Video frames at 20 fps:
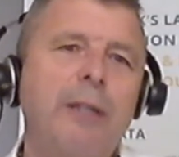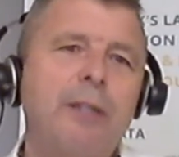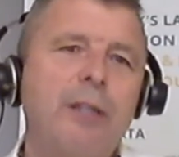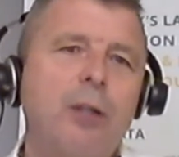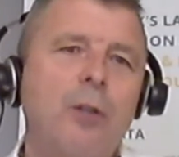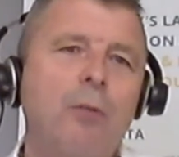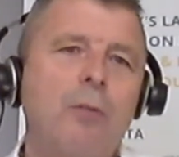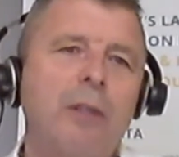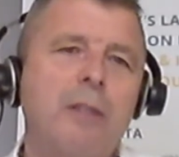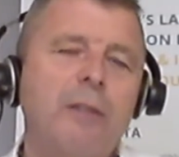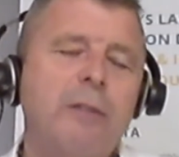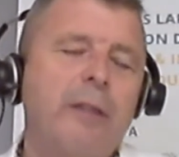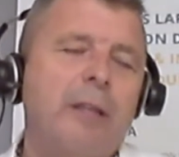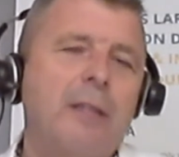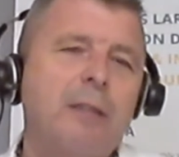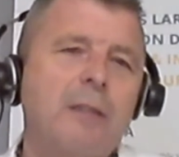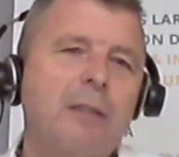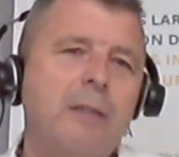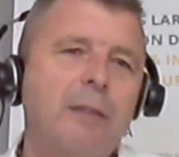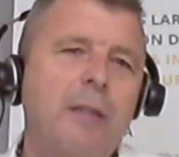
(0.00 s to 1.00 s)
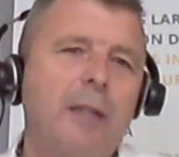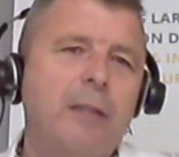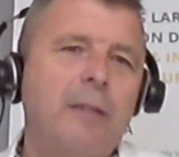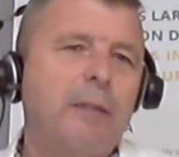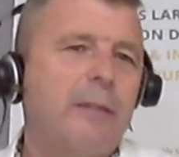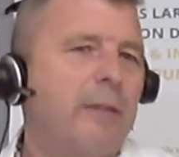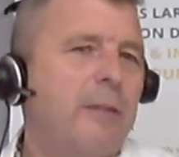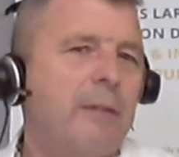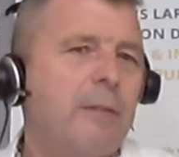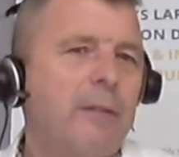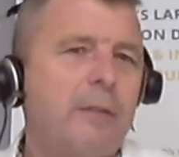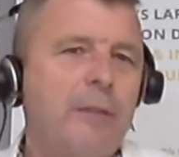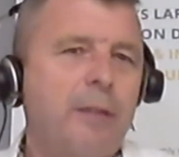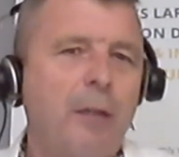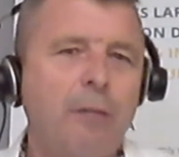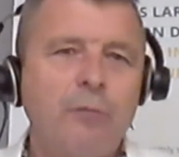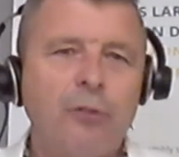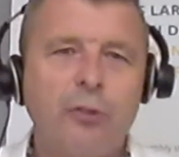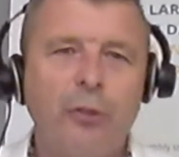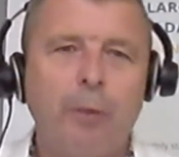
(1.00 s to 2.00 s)
way to call it. So so
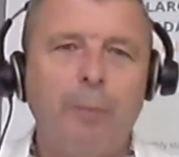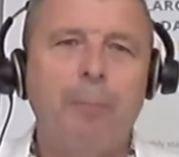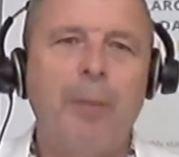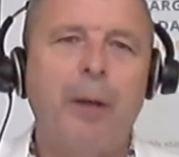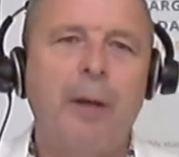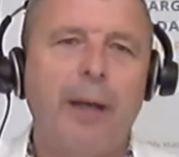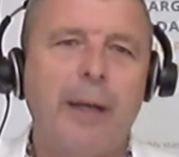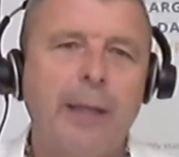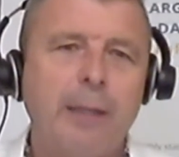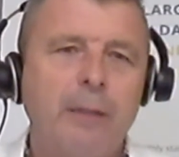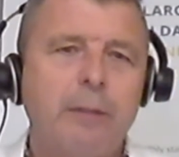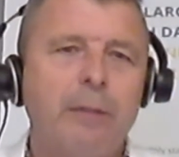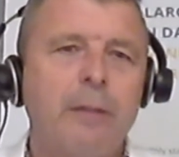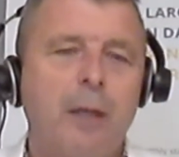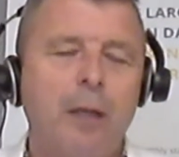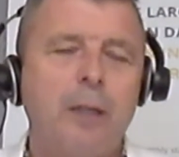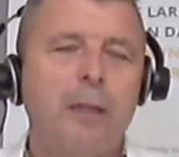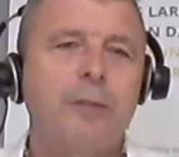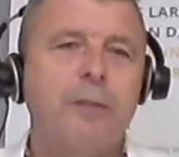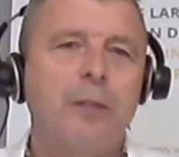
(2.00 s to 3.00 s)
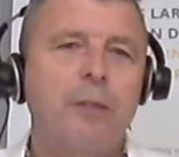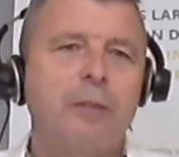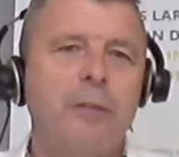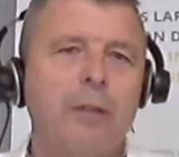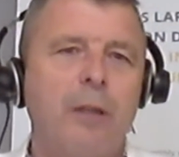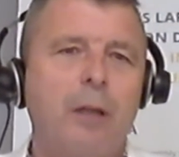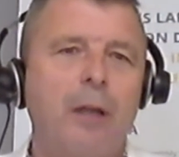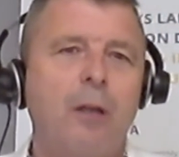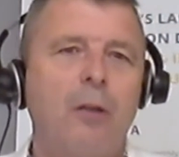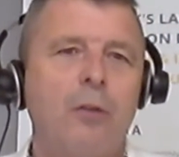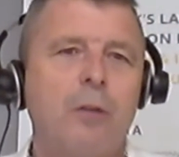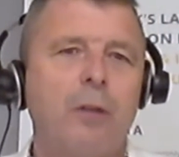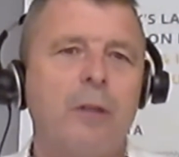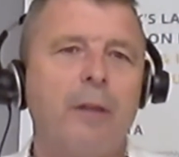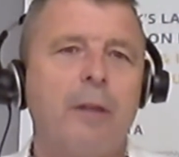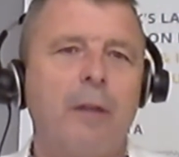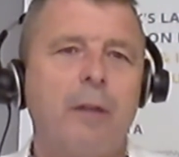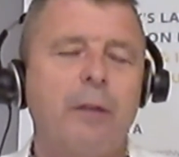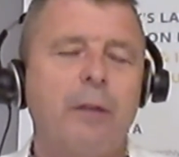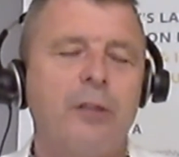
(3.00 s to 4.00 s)
don't stop buying. Just look at
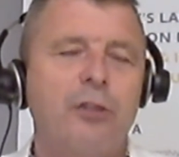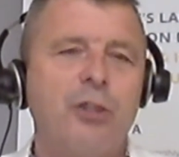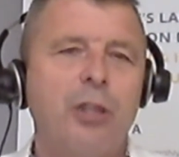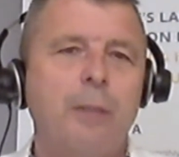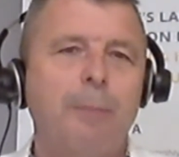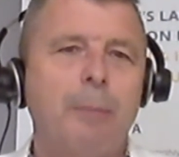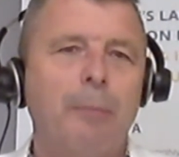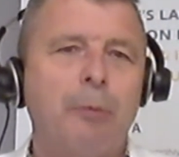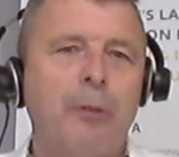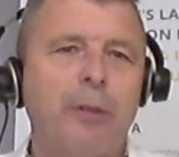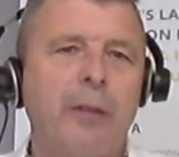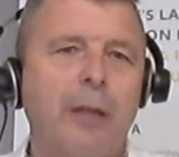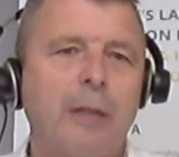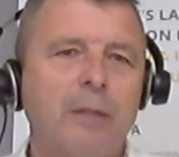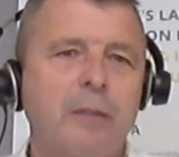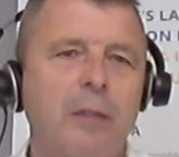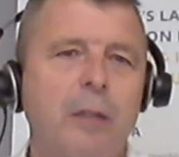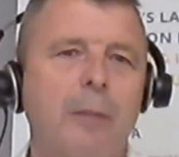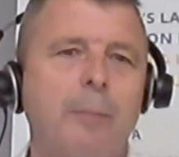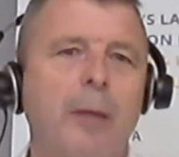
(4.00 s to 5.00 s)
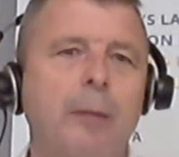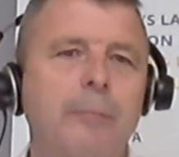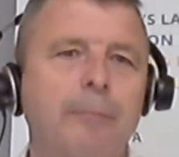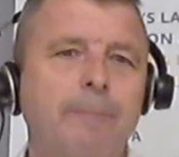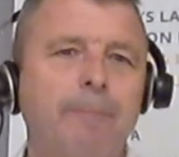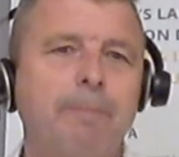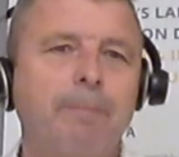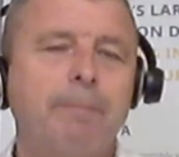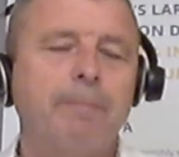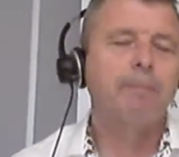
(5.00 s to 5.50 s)
the cheaper products at the moment.